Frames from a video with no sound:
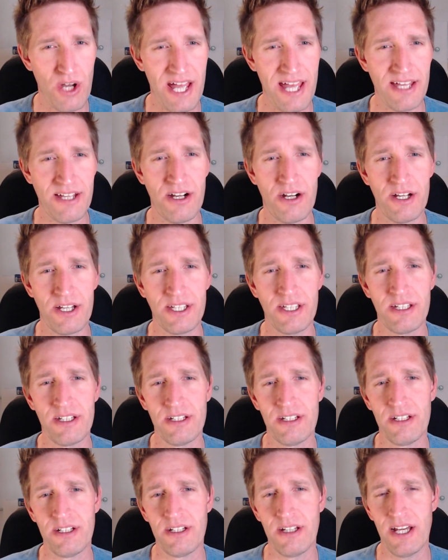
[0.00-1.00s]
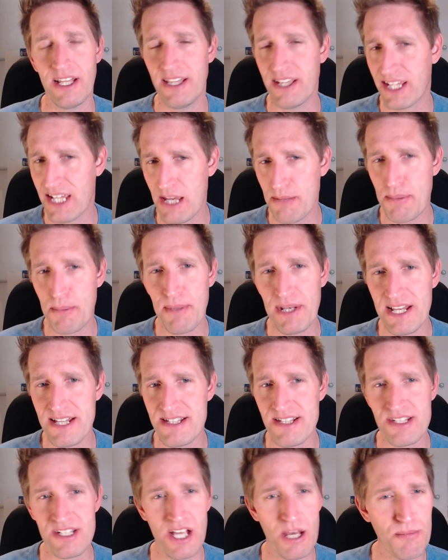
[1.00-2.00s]
AI, and the
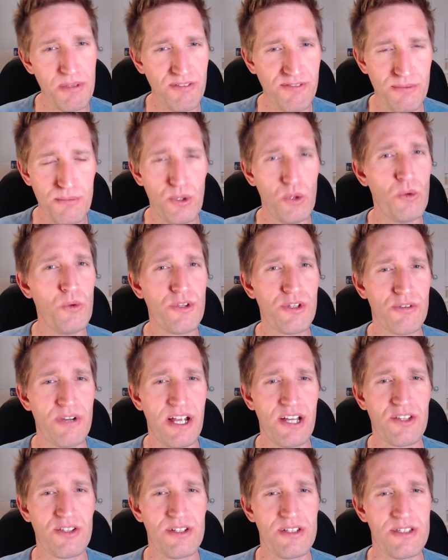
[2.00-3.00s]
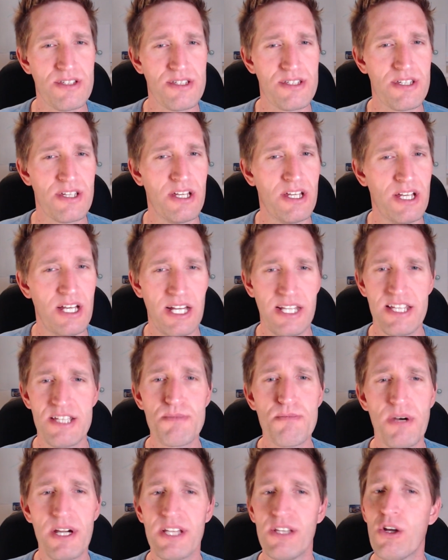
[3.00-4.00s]
capabilities are coming from all directions, and
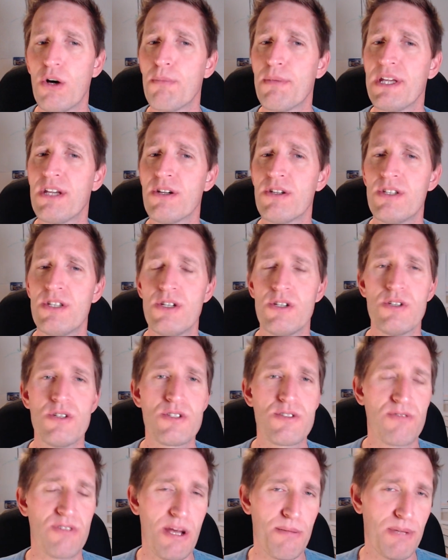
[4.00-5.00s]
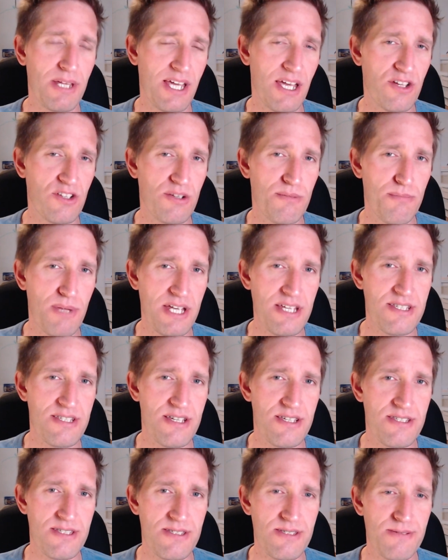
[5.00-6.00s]
this might not be good news for application
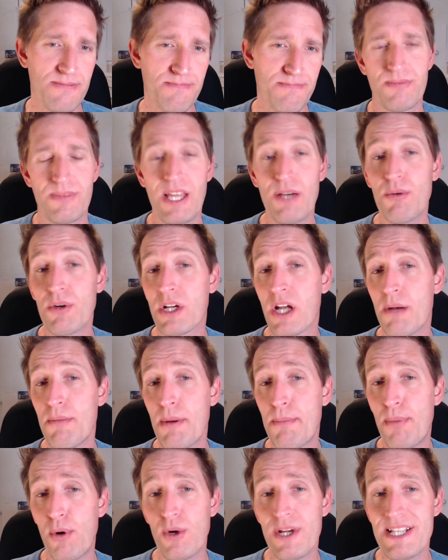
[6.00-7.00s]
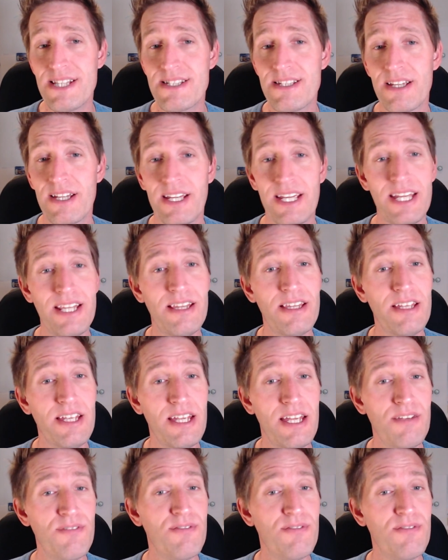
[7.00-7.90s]
basis. There will come a point in the